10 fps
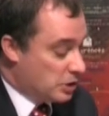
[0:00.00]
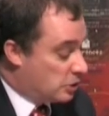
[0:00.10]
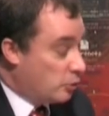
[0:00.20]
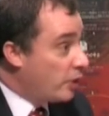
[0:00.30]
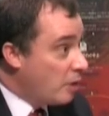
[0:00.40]

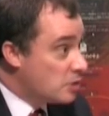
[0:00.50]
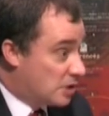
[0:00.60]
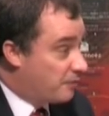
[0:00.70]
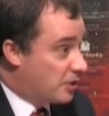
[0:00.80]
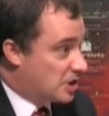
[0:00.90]

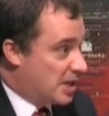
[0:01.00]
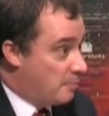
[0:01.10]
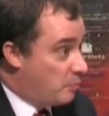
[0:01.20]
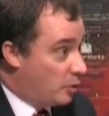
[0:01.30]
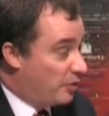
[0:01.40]
Toyota, for
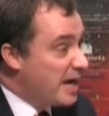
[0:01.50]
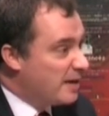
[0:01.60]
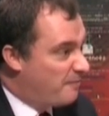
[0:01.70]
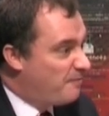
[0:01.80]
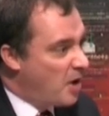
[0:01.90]
example, they
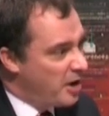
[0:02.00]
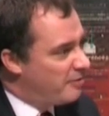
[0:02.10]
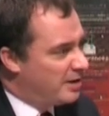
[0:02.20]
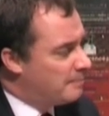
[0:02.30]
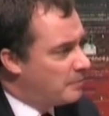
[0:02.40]
had a
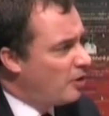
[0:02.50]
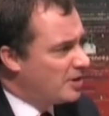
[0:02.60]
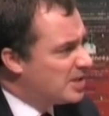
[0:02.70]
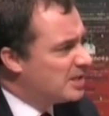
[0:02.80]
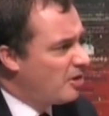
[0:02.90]
fire in
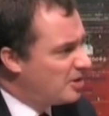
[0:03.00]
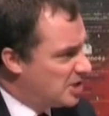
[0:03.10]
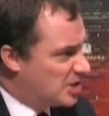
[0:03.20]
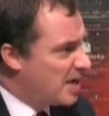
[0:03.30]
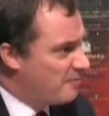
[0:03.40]

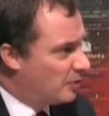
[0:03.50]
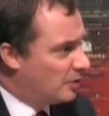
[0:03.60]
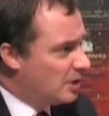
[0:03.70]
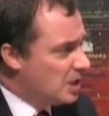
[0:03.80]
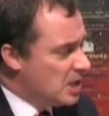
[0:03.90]

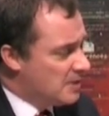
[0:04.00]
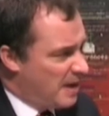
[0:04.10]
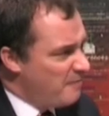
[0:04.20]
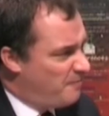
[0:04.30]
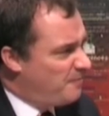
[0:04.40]
1997.
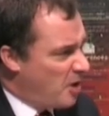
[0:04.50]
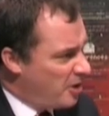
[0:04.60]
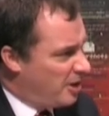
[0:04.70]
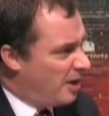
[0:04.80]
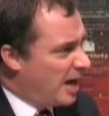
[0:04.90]
That
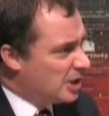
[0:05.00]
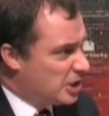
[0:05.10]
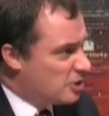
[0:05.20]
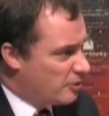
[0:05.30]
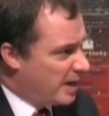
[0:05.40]
fire
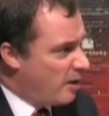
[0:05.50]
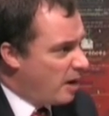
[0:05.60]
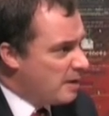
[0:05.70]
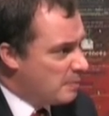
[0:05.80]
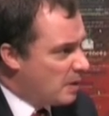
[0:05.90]
actually took
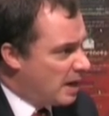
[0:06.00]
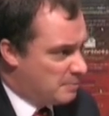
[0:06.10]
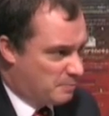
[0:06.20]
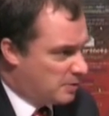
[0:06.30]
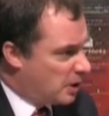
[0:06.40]
out
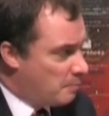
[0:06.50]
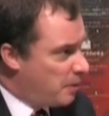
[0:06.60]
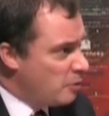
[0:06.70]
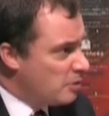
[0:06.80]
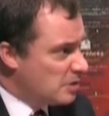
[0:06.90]
a
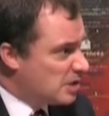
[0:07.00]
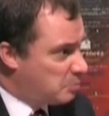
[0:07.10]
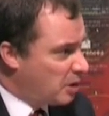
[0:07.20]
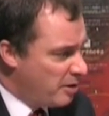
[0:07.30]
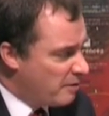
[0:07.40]
component
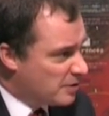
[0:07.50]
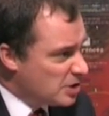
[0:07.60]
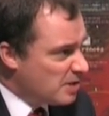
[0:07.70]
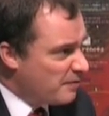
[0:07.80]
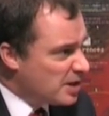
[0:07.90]
supplier of
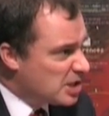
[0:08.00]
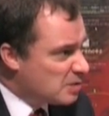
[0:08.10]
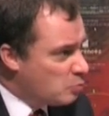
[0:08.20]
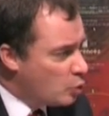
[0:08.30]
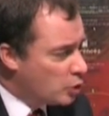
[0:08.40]
just a very
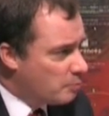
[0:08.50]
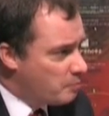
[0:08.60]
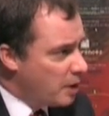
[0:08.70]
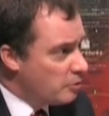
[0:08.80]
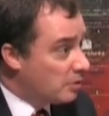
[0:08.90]
small
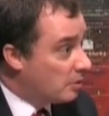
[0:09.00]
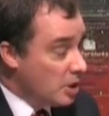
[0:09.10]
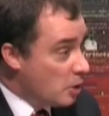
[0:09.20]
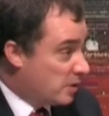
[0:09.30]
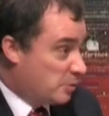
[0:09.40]
component,
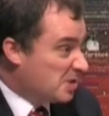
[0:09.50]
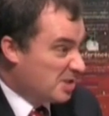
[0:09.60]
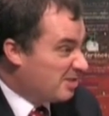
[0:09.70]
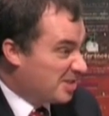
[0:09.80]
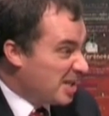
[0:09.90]
which was
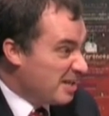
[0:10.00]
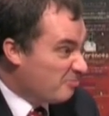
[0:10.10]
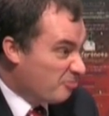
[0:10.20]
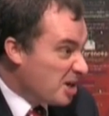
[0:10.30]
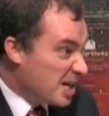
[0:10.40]

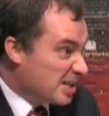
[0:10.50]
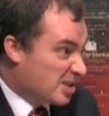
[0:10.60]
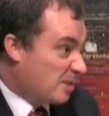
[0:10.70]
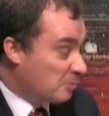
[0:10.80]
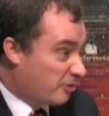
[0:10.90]
seen really to
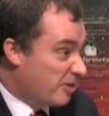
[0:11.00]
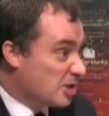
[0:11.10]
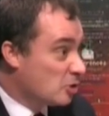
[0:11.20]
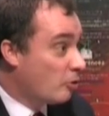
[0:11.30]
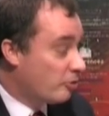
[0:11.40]
some degree
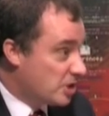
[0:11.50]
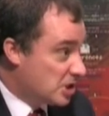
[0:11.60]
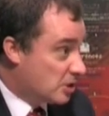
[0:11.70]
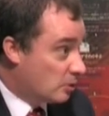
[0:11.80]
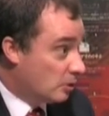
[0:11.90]
as
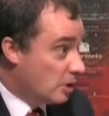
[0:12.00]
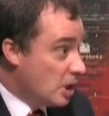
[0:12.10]
non-critical.